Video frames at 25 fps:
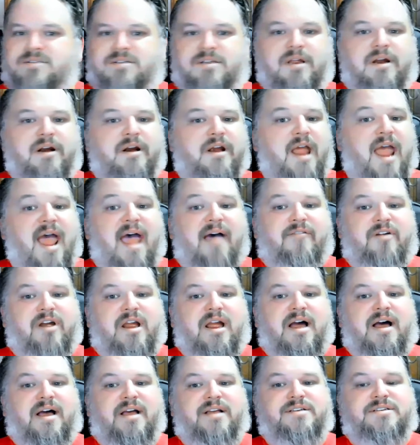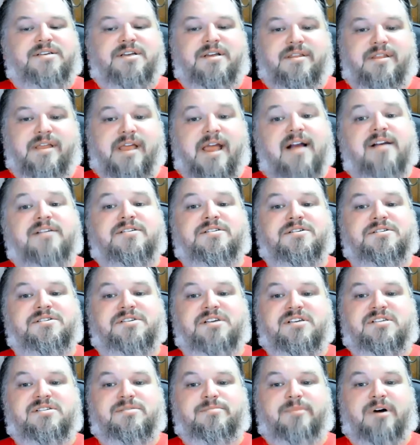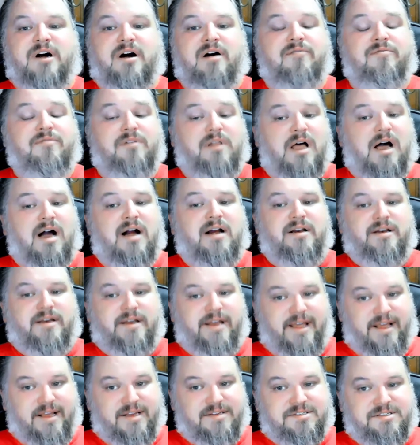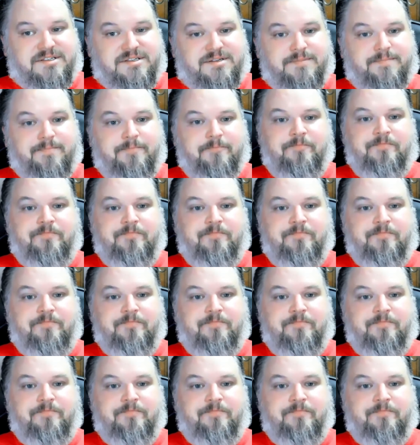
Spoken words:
there you have it, guys. The Exorcism of Loch Ness.